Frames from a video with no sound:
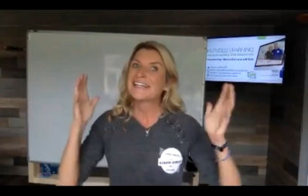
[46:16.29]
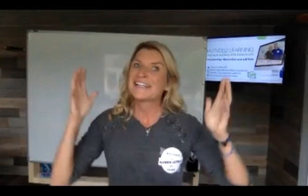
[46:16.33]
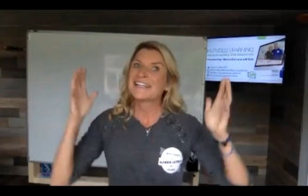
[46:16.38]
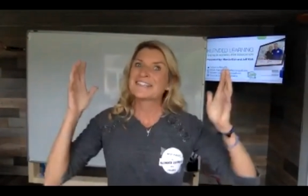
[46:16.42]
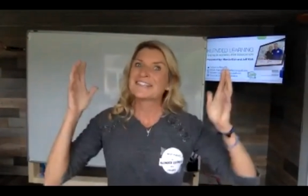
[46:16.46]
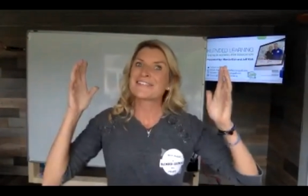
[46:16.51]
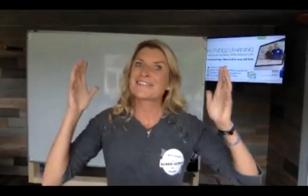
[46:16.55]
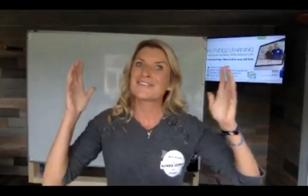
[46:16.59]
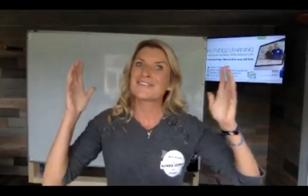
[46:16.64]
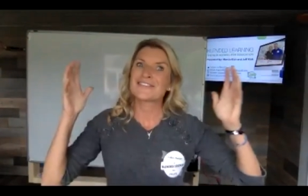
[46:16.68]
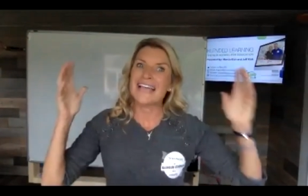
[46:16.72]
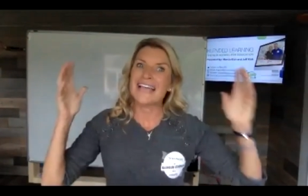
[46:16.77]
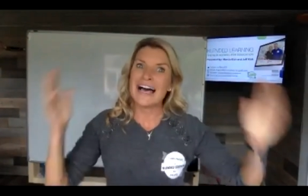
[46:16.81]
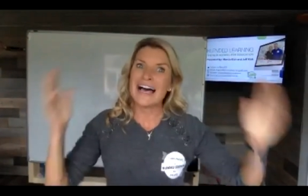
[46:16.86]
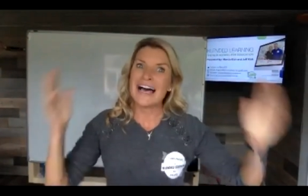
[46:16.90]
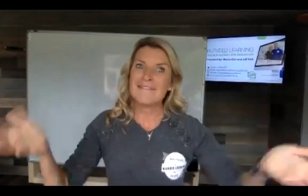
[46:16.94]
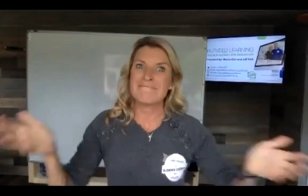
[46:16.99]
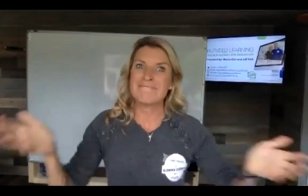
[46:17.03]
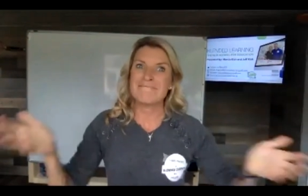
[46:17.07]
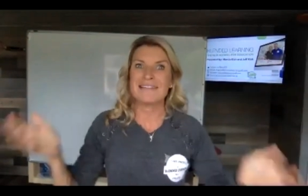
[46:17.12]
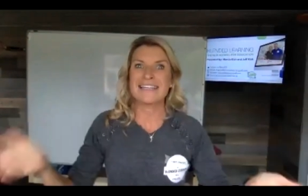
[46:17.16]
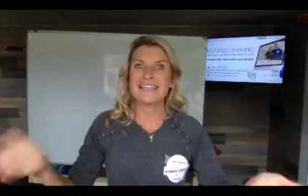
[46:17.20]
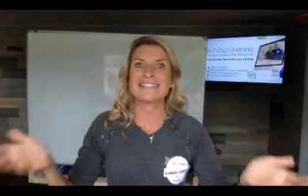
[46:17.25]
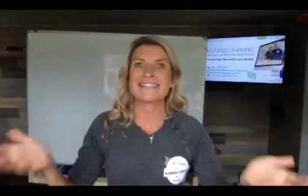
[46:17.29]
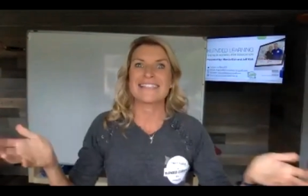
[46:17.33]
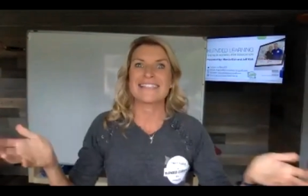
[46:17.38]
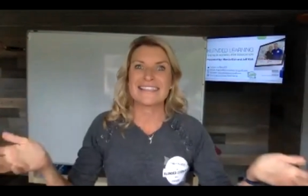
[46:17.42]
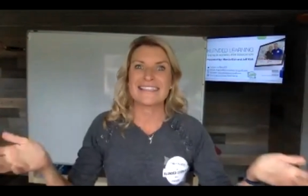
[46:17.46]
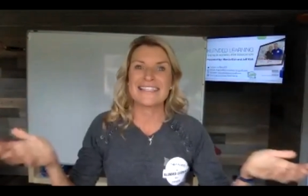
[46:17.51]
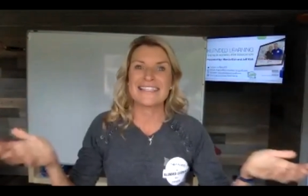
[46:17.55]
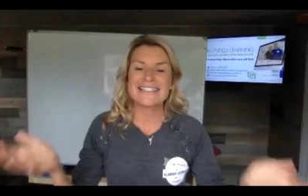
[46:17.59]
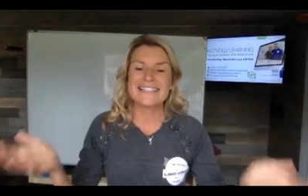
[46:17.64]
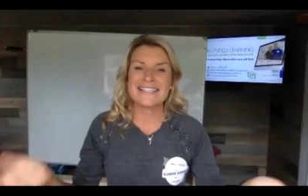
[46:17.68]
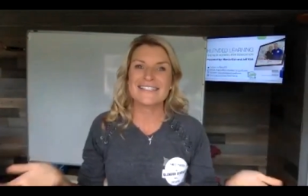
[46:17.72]
So that means
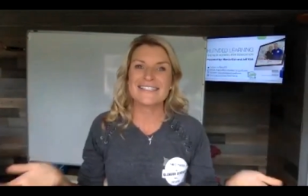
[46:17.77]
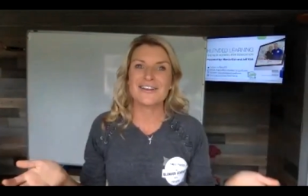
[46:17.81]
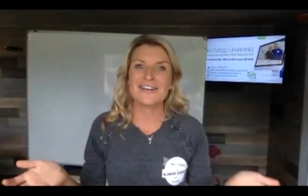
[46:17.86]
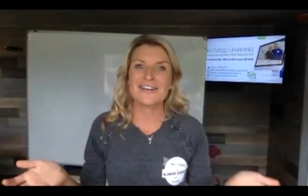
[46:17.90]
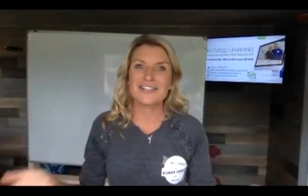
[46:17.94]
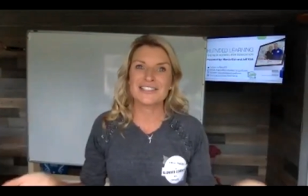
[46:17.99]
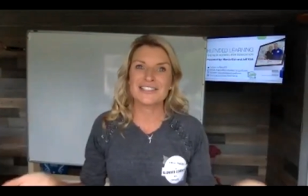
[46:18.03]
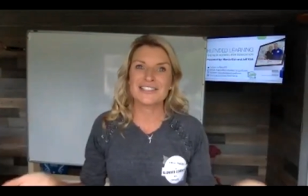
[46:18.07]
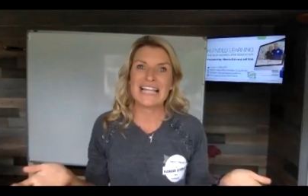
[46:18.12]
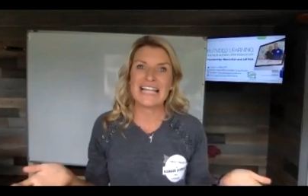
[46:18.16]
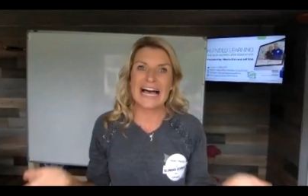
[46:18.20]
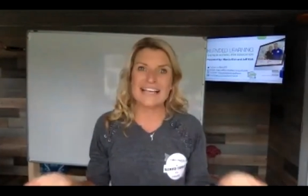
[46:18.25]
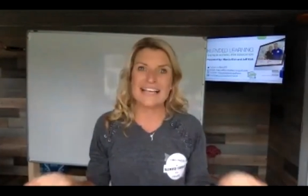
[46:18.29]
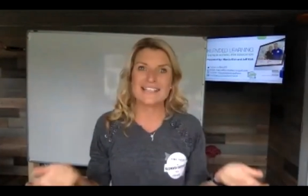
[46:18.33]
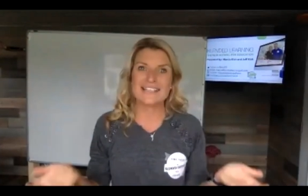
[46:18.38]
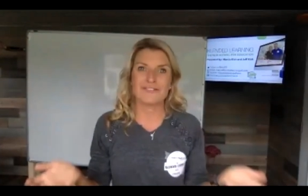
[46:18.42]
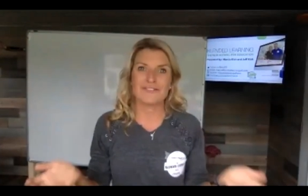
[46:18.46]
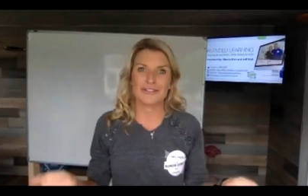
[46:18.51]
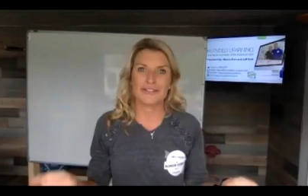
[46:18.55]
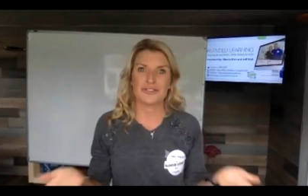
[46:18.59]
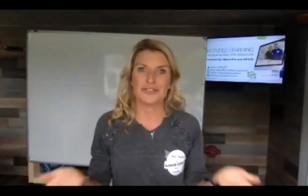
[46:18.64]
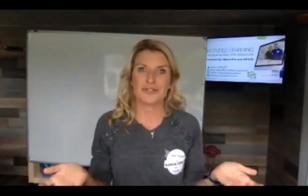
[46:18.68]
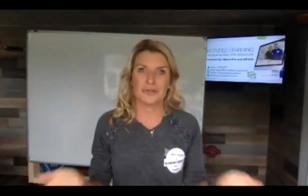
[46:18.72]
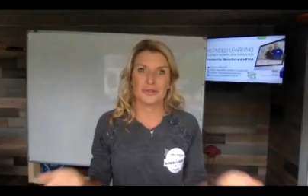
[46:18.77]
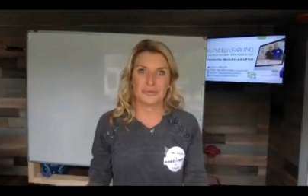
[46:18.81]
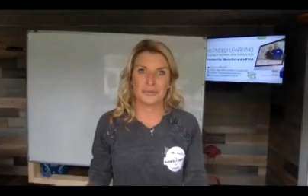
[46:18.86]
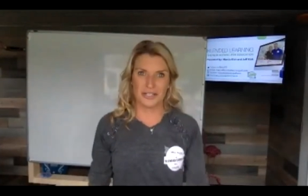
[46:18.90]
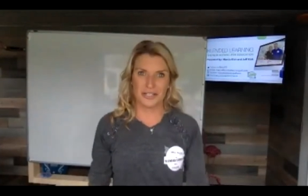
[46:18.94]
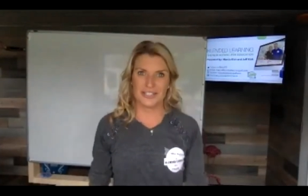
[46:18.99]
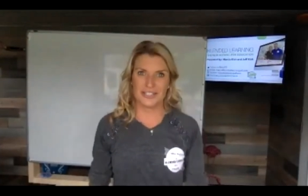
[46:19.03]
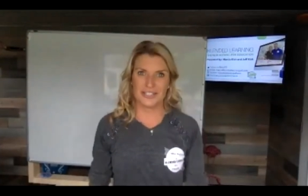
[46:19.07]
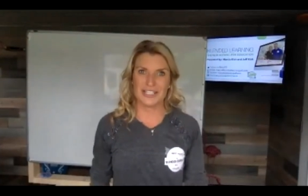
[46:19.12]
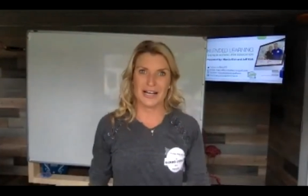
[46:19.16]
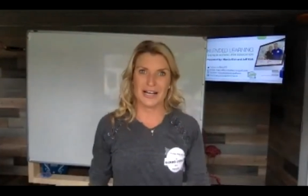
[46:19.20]
that this is our last virtual
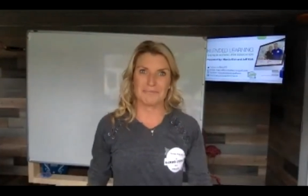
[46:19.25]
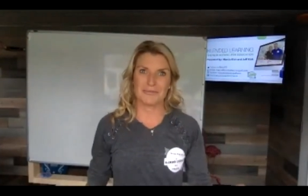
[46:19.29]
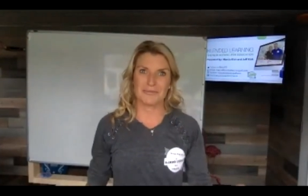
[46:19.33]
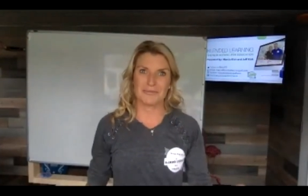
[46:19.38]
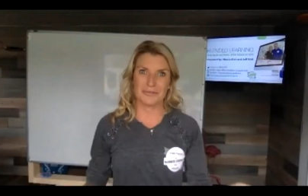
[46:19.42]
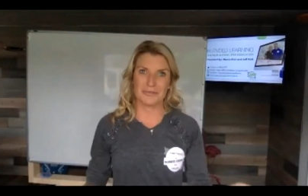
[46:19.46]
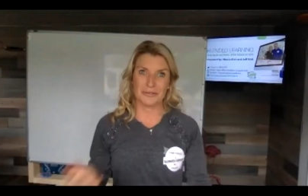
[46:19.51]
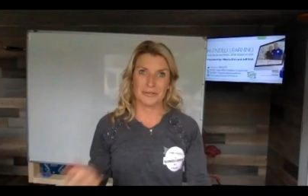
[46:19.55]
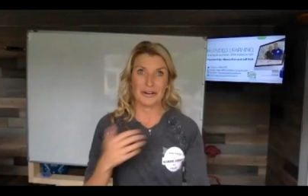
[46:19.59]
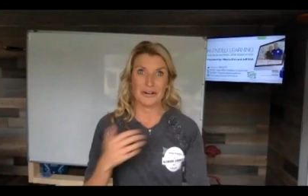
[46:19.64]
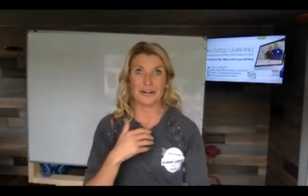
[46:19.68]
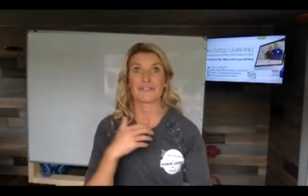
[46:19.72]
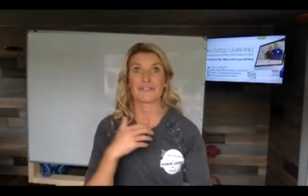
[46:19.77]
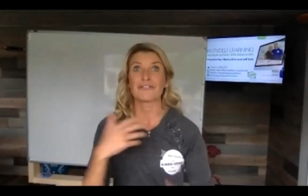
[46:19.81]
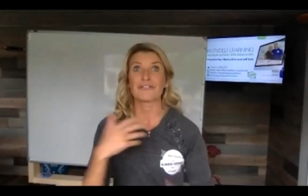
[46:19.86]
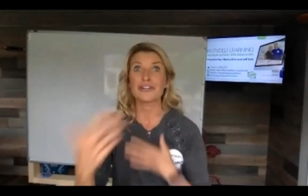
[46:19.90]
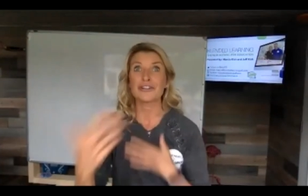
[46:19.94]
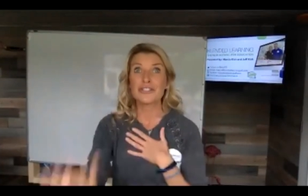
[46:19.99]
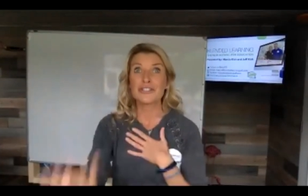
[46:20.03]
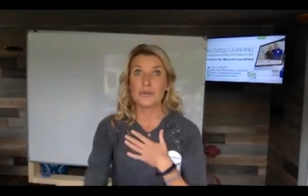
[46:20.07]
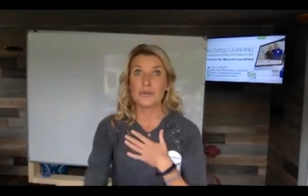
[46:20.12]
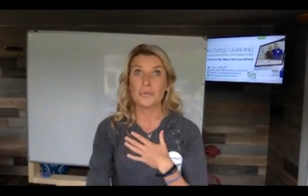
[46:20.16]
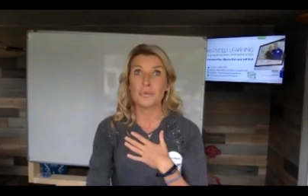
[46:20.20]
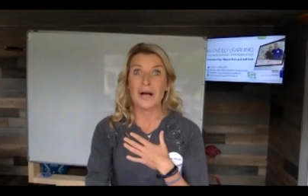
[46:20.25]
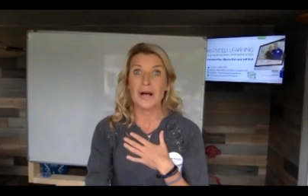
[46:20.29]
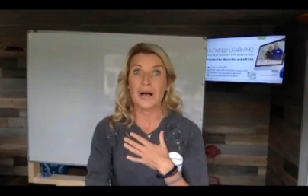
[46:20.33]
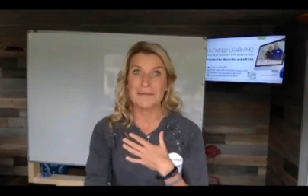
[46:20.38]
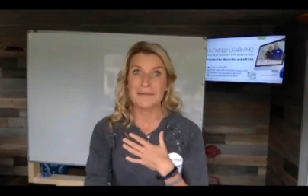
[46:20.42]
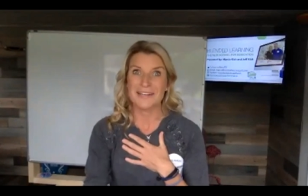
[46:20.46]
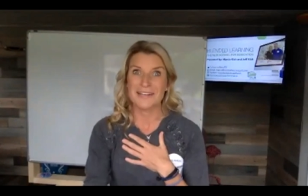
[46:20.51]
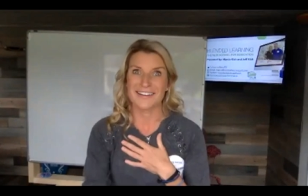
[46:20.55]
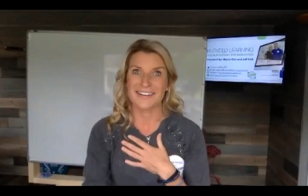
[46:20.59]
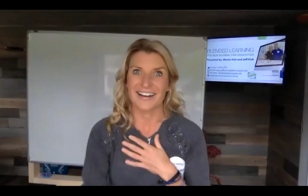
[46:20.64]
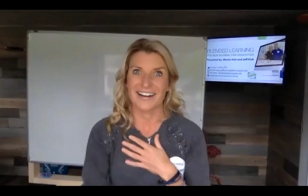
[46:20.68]
workshop or virtual
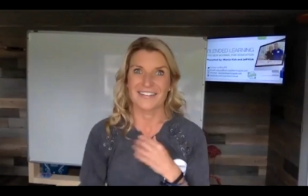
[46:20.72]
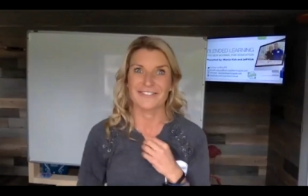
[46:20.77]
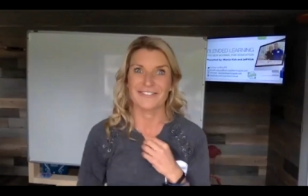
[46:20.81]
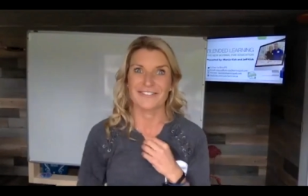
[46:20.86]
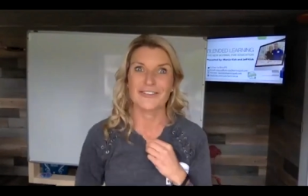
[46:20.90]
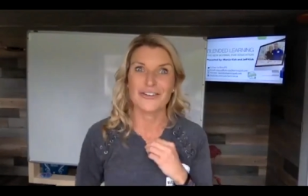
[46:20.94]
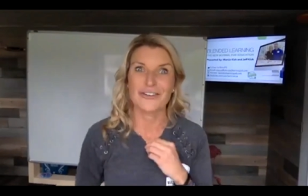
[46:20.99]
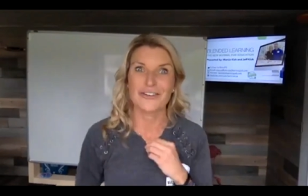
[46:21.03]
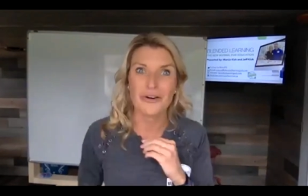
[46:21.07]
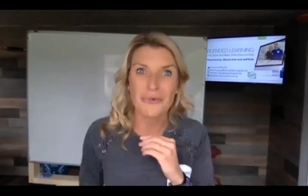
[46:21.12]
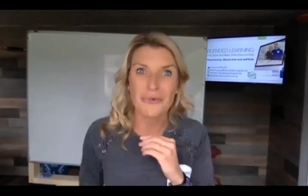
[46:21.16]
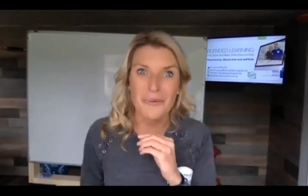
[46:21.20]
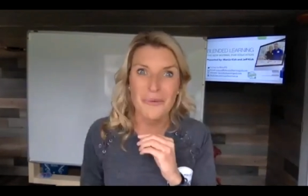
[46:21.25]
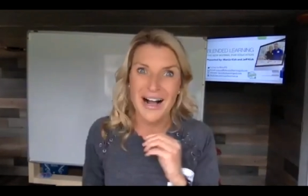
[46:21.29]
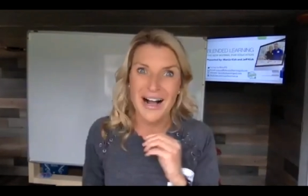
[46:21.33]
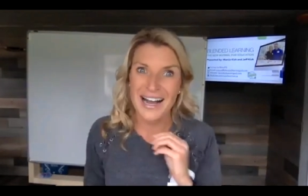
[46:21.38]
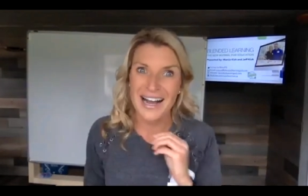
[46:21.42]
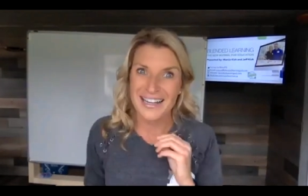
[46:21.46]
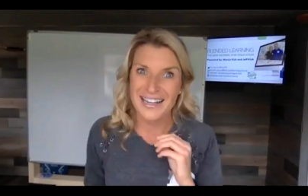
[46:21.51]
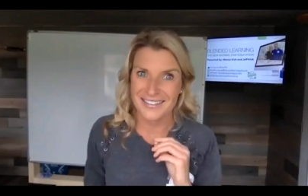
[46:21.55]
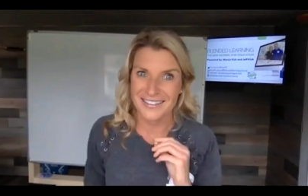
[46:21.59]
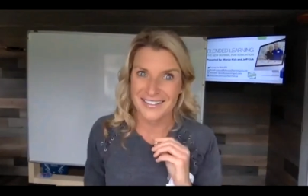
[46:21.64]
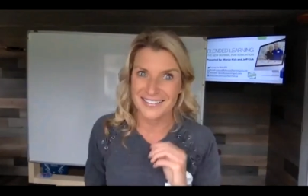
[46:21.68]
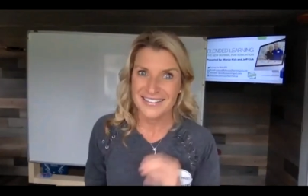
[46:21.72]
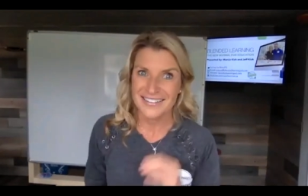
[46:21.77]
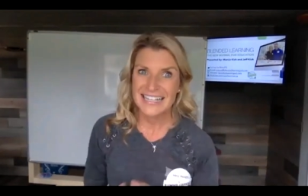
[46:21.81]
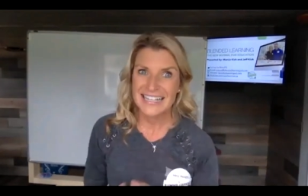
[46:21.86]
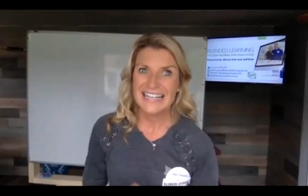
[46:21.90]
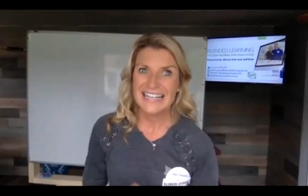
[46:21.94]
webinar for a while